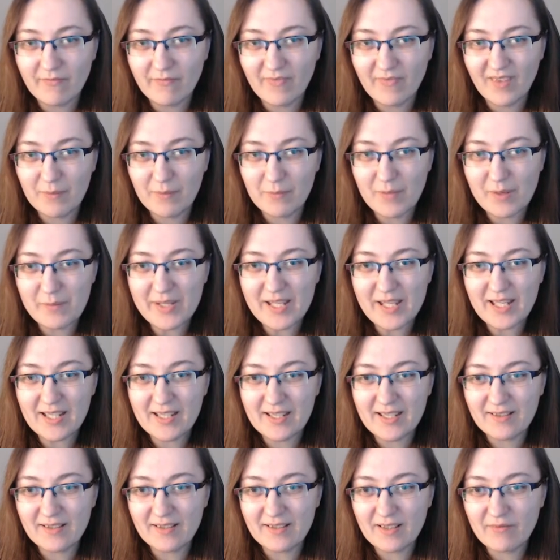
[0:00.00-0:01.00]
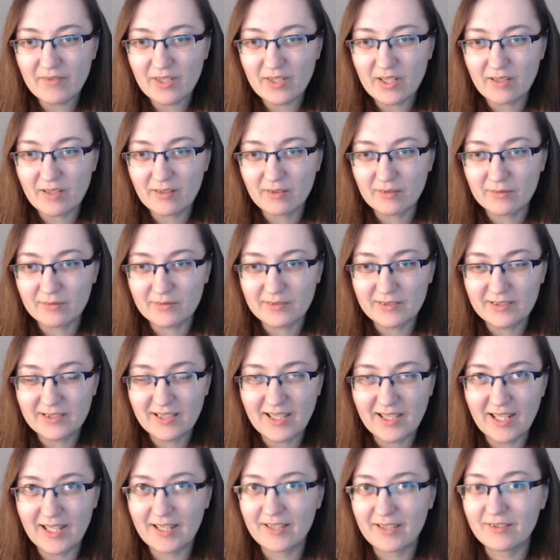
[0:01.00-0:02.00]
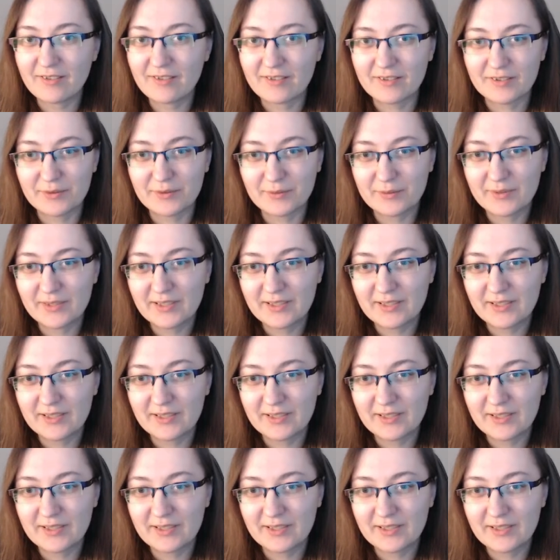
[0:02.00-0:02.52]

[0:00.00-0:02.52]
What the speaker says: Maybe he doesn't even know. I don't know.